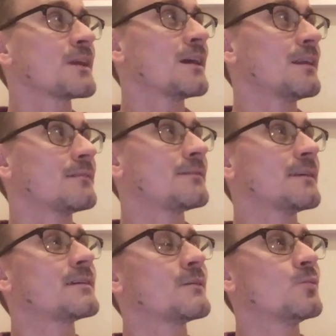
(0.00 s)
And I
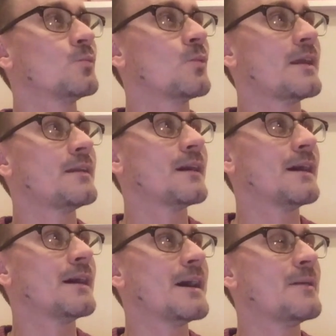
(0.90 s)
think when
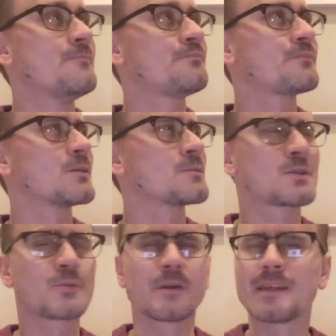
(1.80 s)
it was
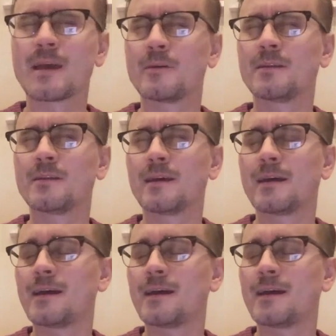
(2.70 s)
between them and